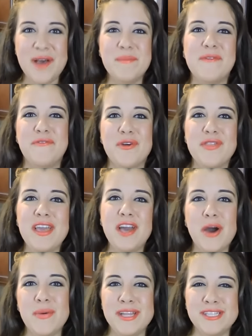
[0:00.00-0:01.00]
before they
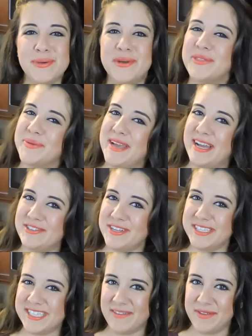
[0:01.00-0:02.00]
go into a three
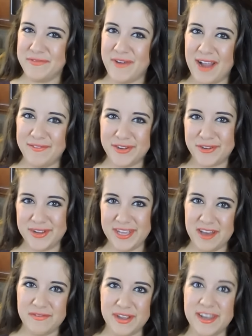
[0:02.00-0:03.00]
hundred seventy-five degree
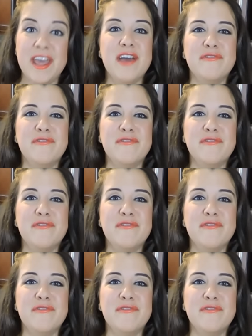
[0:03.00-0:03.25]
oven